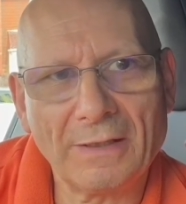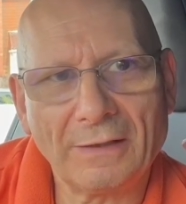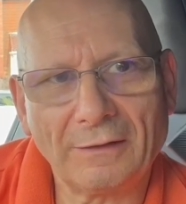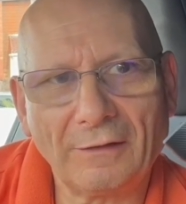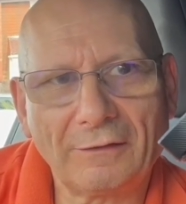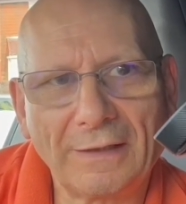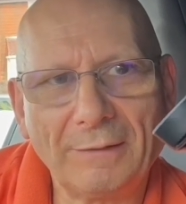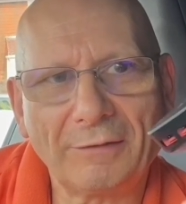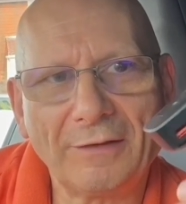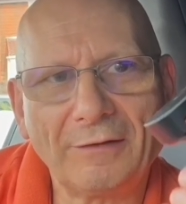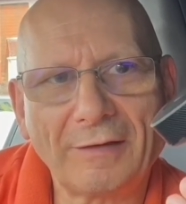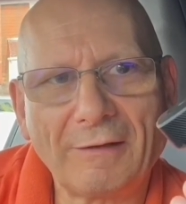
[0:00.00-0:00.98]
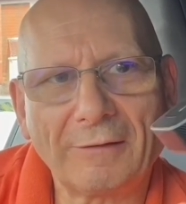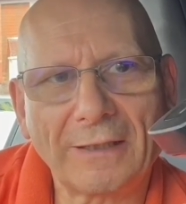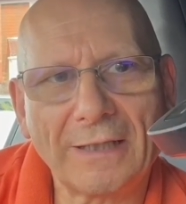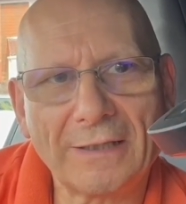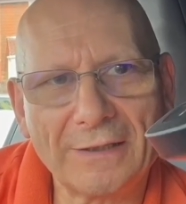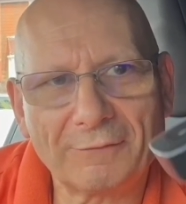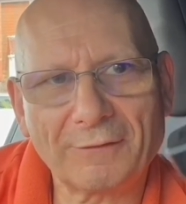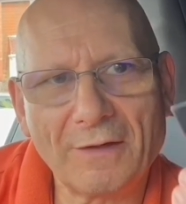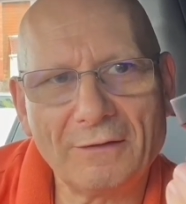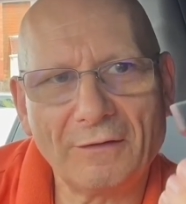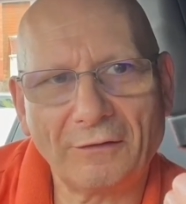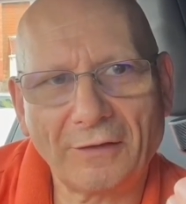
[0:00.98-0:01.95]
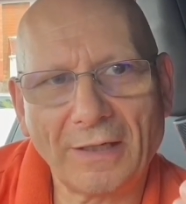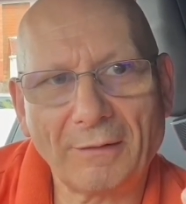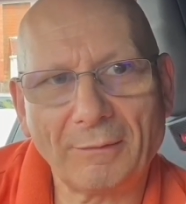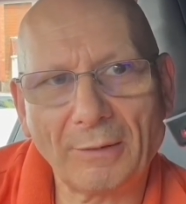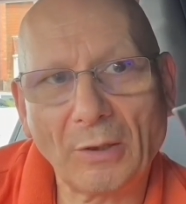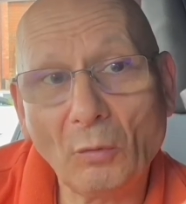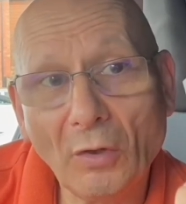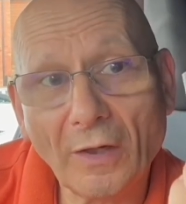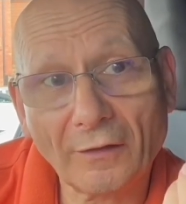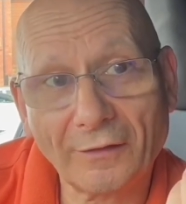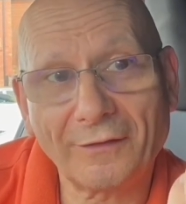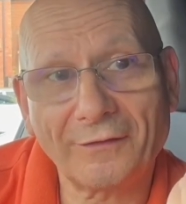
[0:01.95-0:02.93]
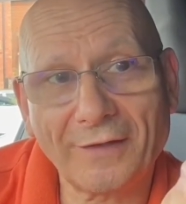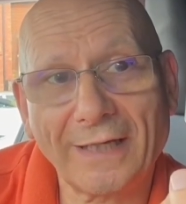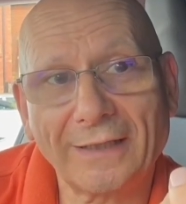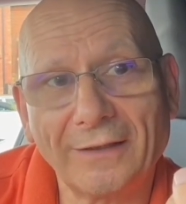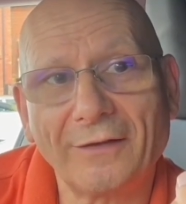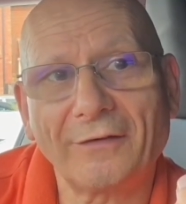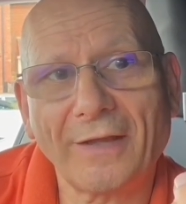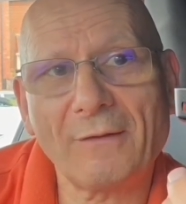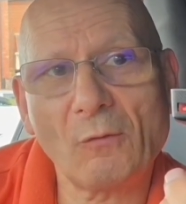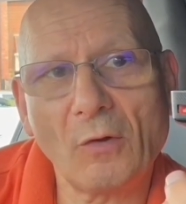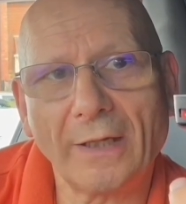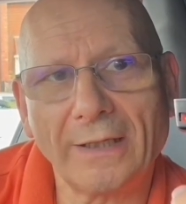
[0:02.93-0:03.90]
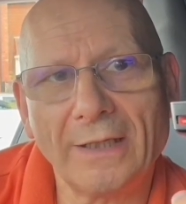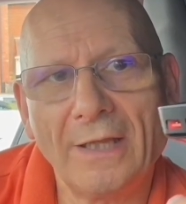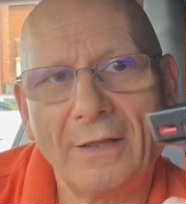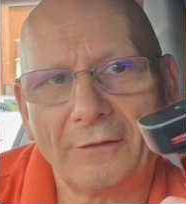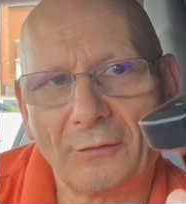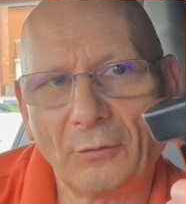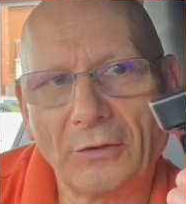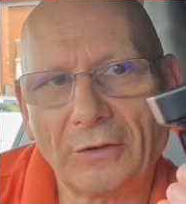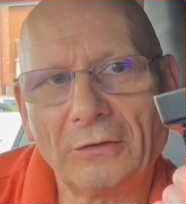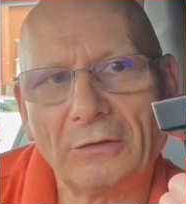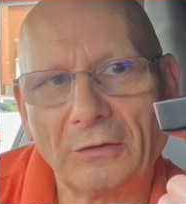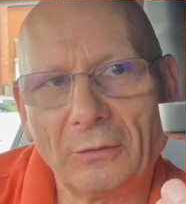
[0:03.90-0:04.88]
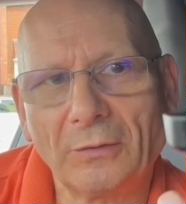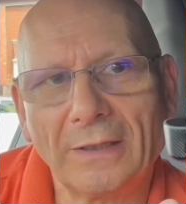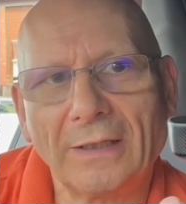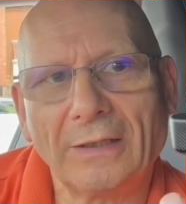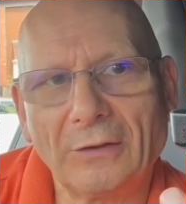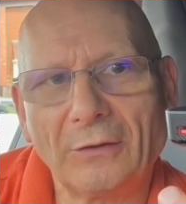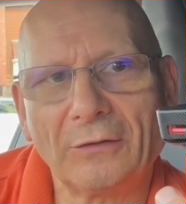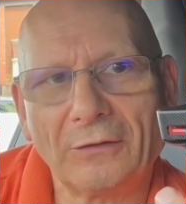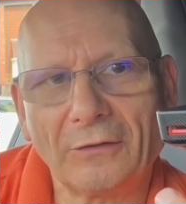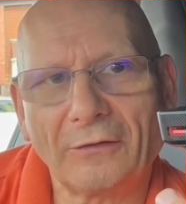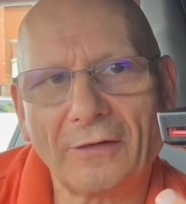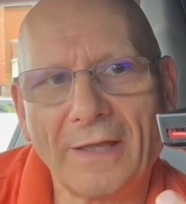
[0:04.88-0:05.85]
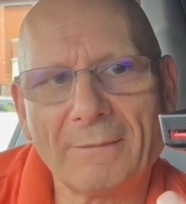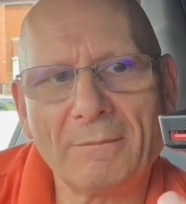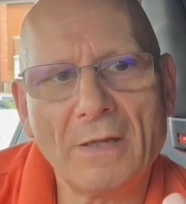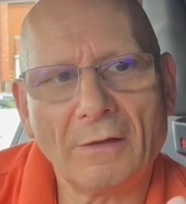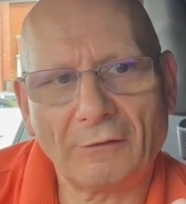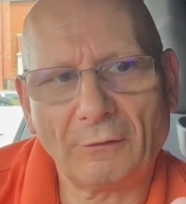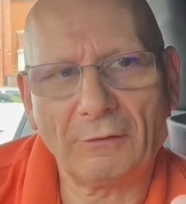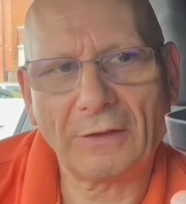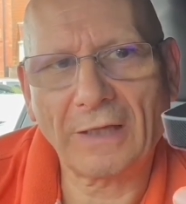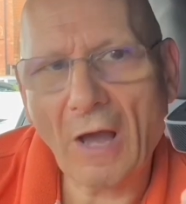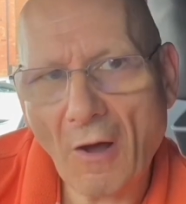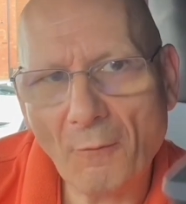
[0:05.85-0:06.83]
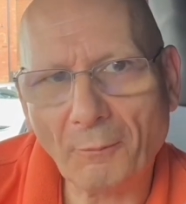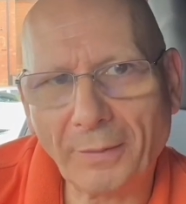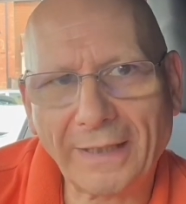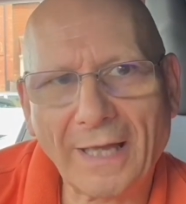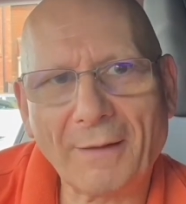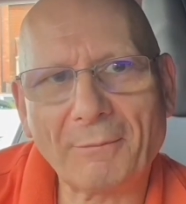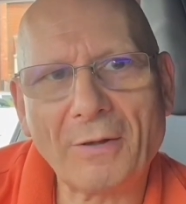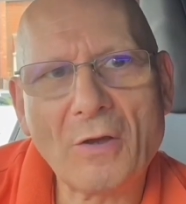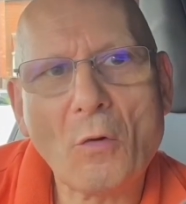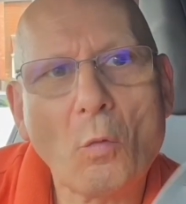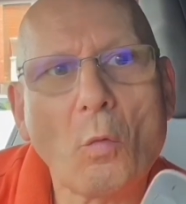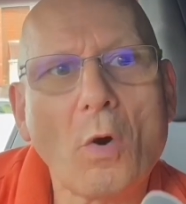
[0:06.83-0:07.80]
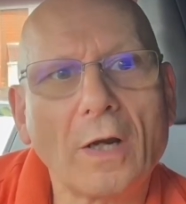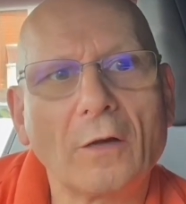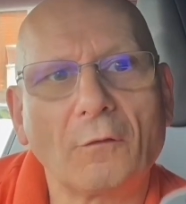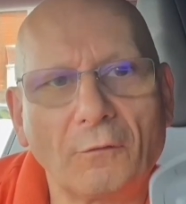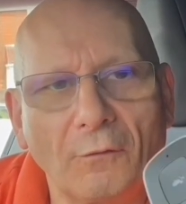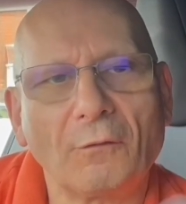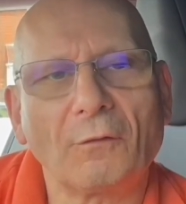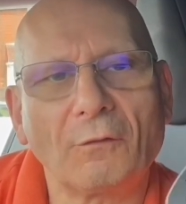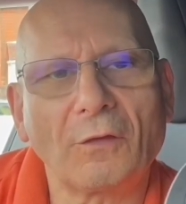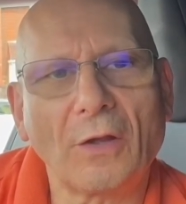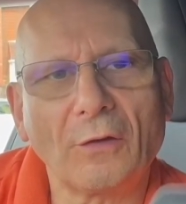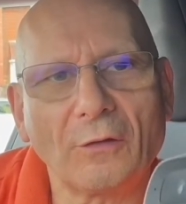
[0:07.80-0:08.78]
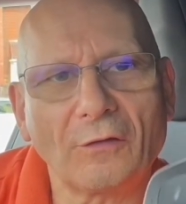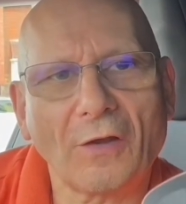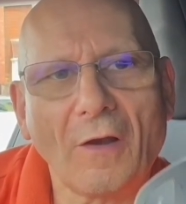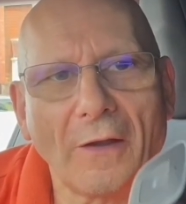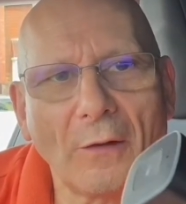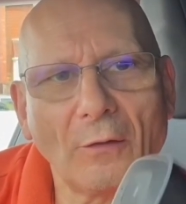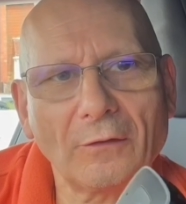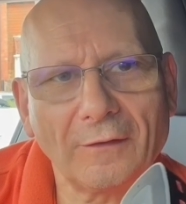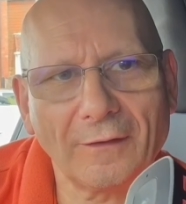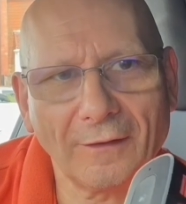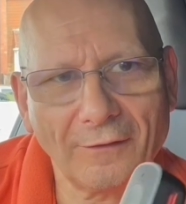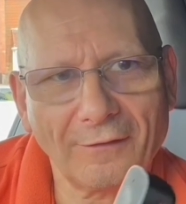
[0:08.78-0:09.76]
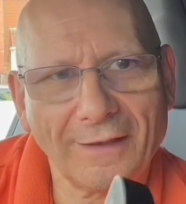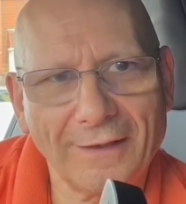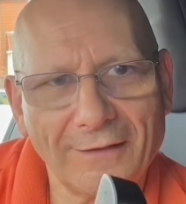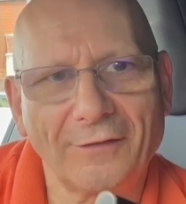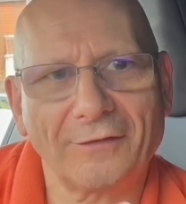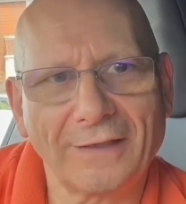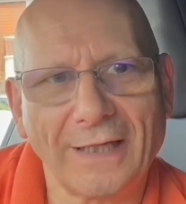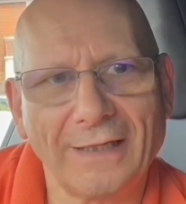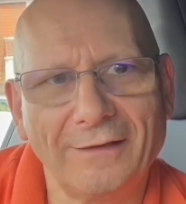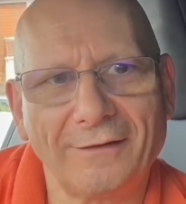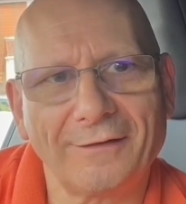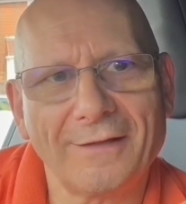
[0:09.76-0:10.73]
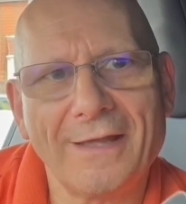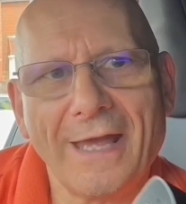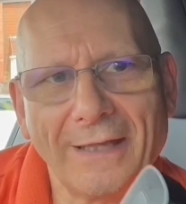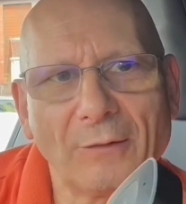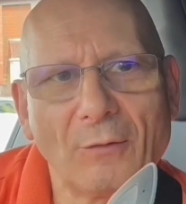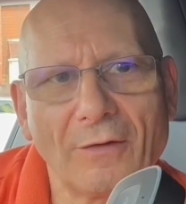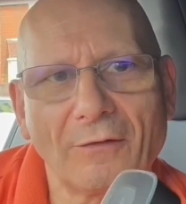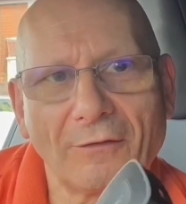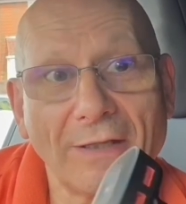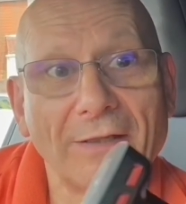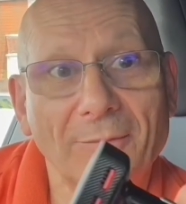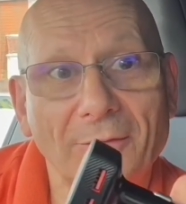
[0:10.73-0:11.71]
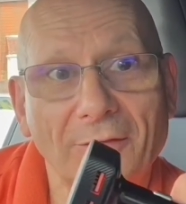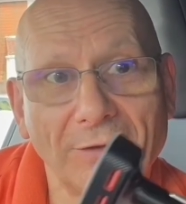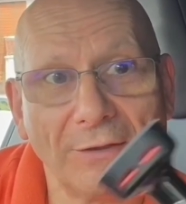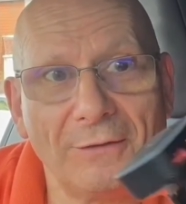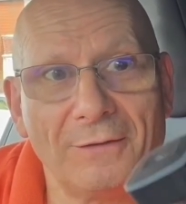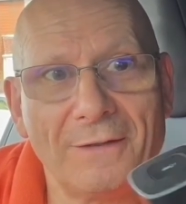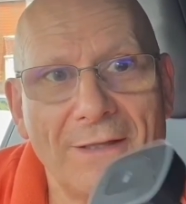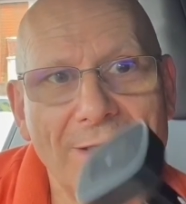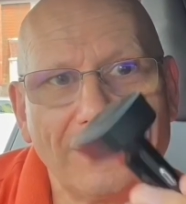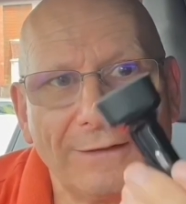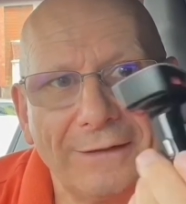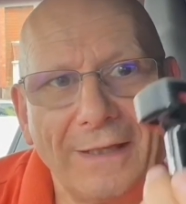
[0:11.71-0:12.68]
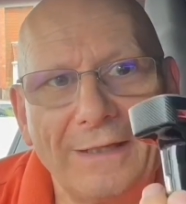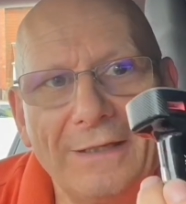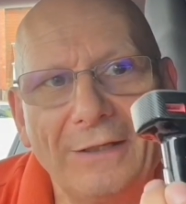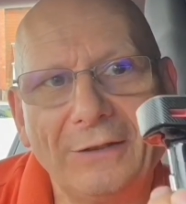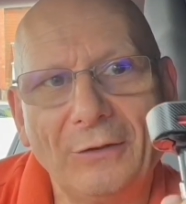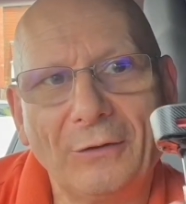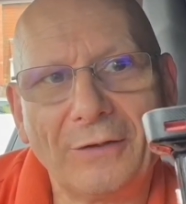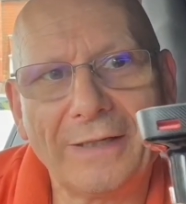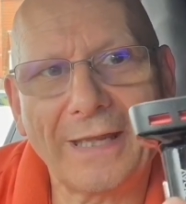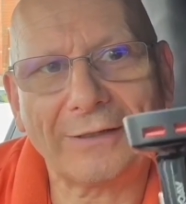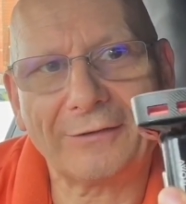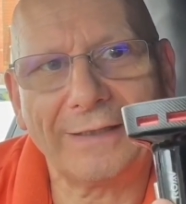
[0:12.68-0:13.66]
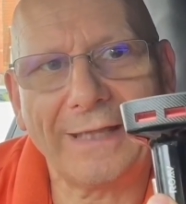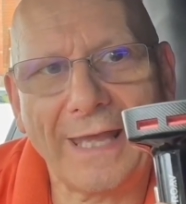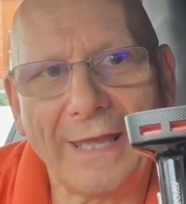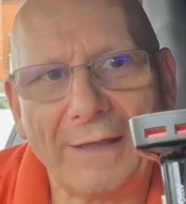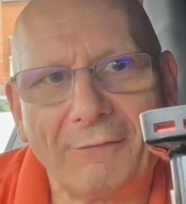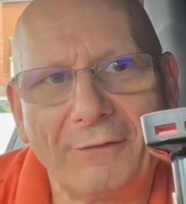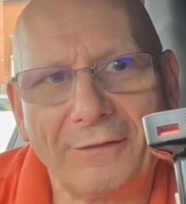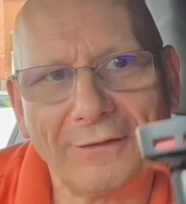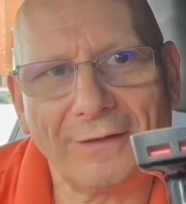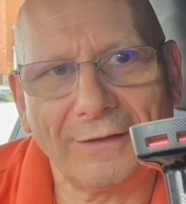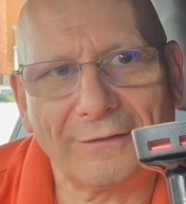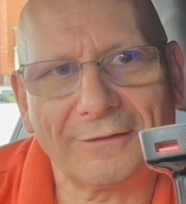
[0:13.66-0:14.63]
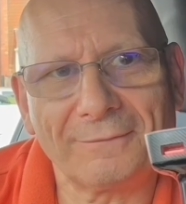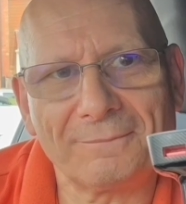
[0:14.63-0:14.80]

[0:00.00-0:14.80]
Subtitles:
This keeps interrogating the phone and set up, but it works exactly the same way. So what you can do with it, you could do the same. So if you can't pick up one of those iOtties in the States and they won't send them to you, then you can actually have this.